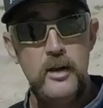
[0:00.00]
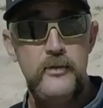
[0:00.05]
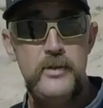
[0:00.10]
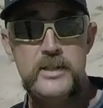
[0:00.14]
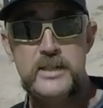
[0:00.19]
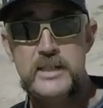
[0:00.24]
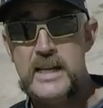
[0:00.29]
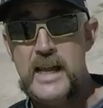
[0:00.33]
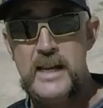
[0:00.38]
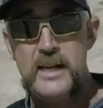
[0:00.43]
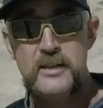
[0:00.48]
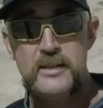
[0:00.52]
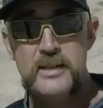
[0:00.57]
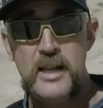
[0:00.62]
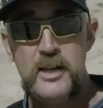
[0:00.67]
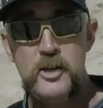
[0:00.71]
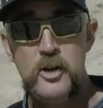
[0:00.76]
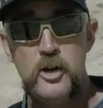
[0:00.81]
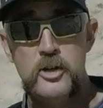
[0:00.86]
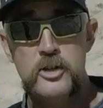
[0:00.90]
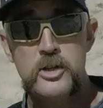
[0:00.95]
if it's an
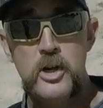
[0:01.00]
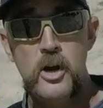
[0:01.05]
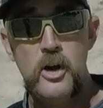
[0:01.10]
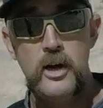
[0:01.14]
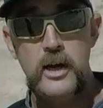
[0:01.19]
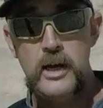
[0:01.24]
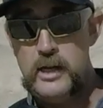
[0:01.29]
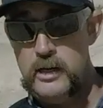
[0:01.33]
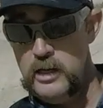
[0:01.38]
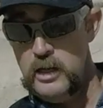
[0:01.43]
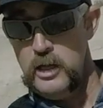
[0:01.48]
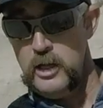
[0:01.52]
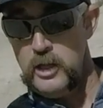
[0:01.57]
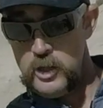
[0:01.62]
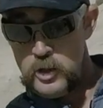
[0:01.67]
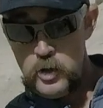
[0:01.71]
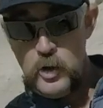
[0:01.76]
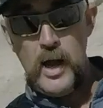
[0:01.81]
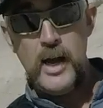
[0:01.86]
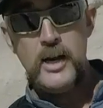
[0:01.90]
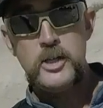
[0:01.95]
8-10 yard target,
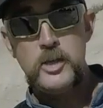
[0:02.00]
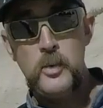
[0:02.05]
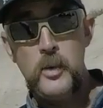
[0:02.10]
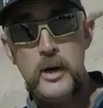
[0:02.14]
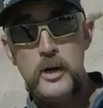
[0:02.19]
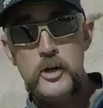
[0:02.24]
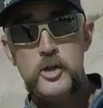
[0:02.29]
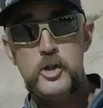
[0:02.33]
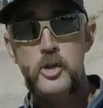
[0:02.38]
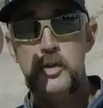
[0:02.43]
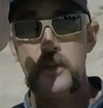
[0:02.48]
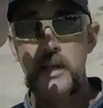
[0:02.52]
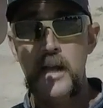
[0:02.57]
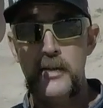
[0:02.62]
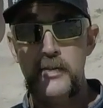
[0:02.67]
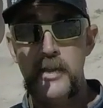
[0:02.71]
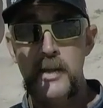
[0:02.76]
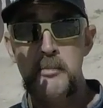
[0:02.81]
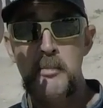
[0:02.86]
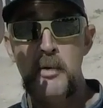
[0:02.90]
you actually want to shoot that thing